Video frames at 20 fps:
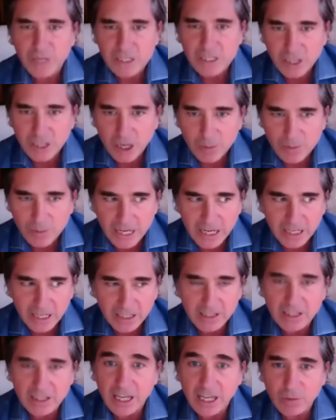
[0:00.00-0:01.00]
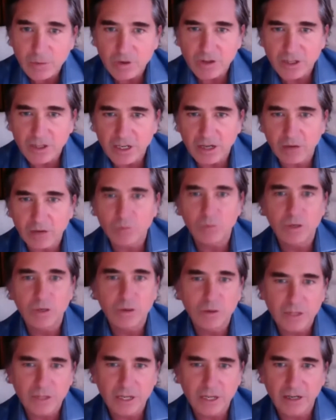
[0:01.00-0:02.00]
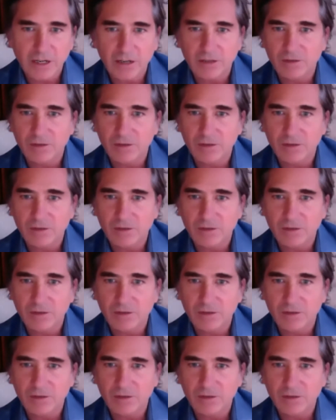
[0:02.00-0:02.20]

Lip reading: Copenhagen, they were there when we were there, and